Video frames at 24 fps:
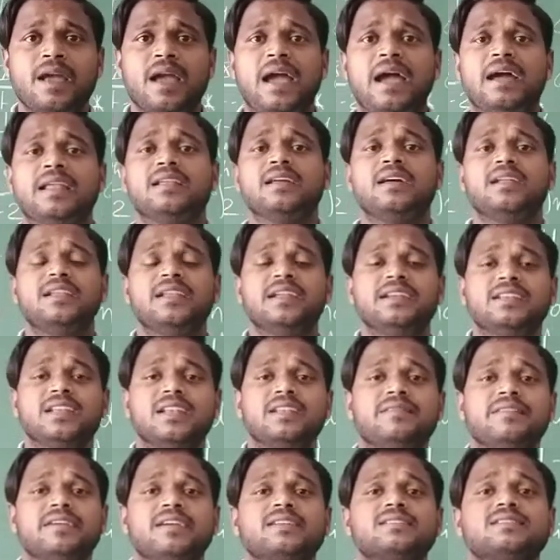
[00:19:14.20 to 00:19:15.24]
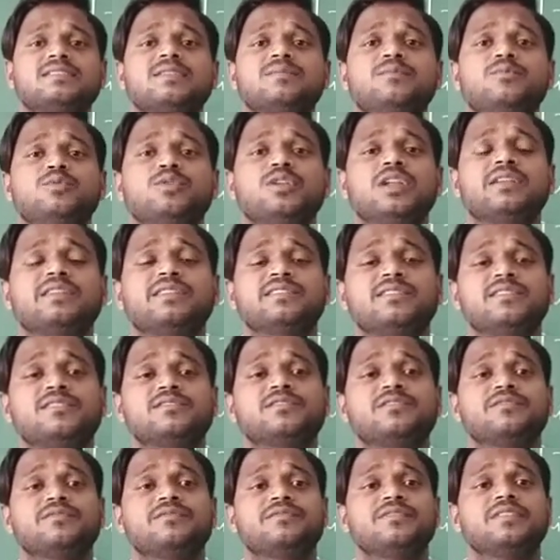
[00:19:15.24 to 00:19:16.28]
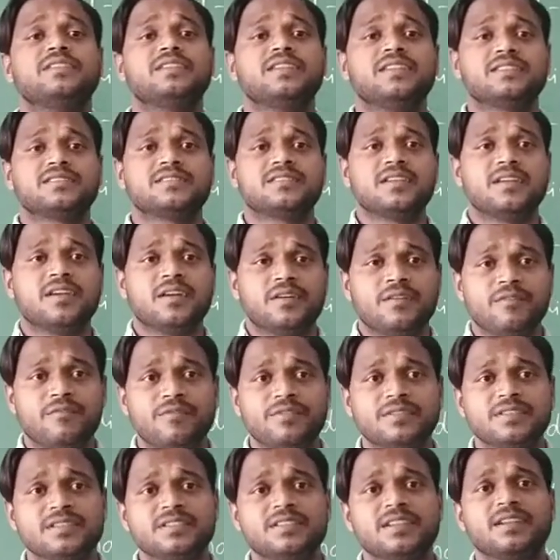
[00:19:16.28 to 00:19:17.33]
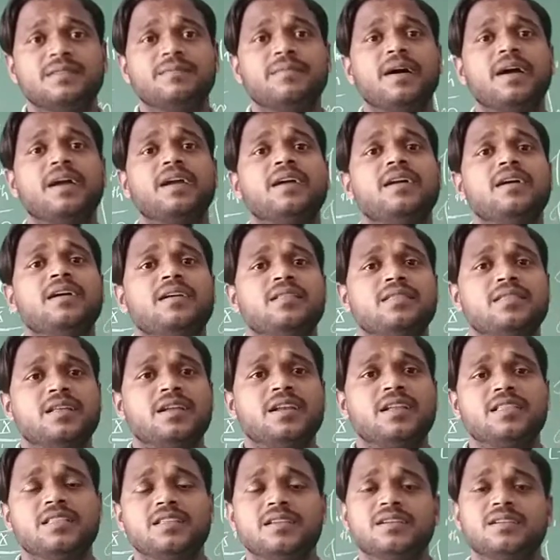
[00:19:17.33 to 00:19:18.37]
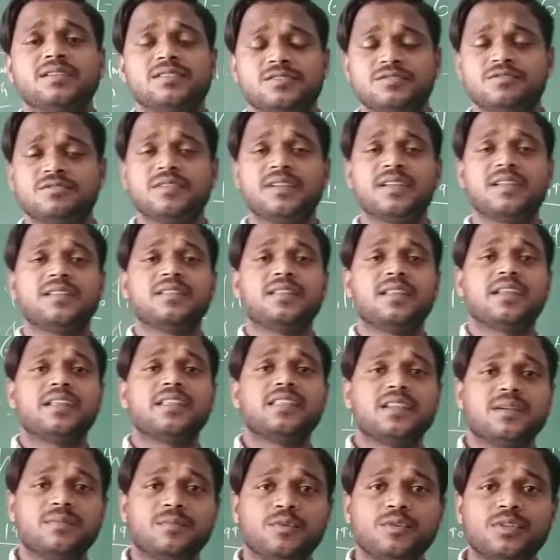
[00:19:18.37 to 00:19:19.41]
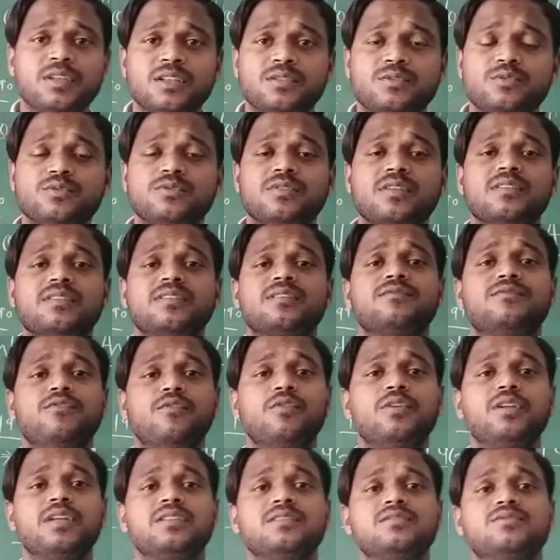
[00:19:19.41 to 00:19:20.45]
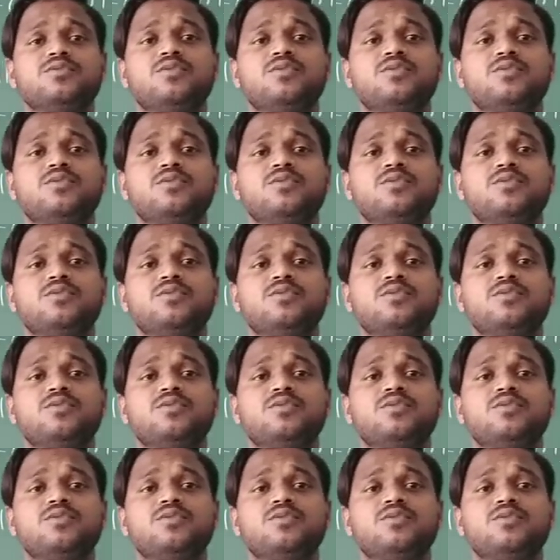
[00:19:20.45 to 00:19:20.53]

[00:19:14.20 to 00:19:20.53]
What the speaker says: and laterly we can say Bhutan was also visited by Sri Narendra Modi in 2014.